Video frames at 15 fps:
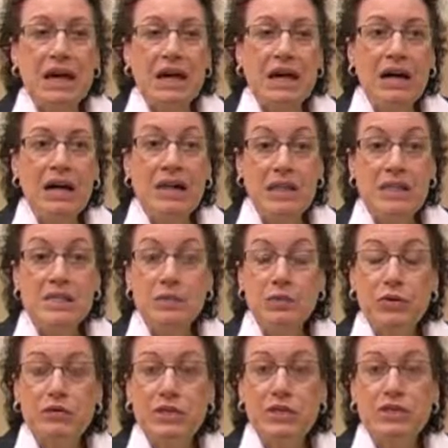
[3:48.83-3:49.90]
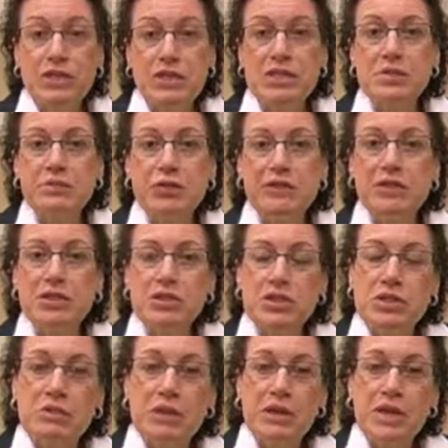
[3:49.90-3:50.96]
And it's a privilege. It's a privilege
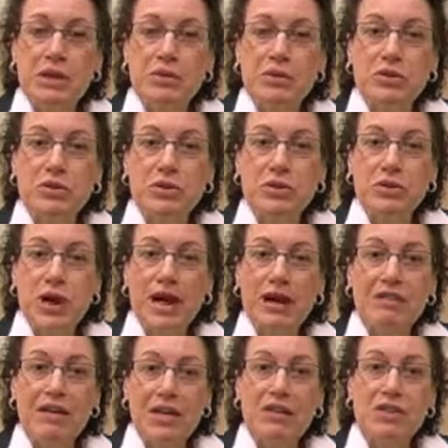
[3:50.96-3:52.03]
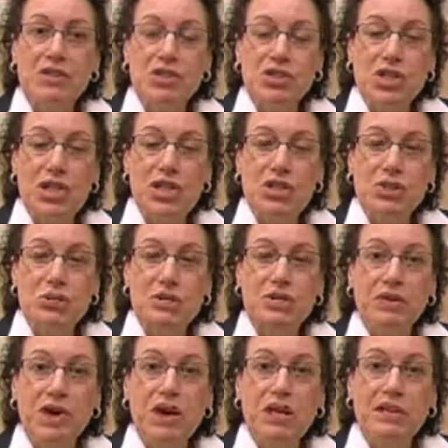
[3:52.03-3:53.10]
to be able to have that exchange
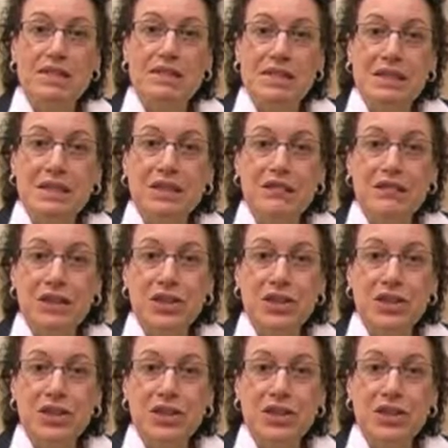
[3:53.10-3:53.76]
with colleagues in that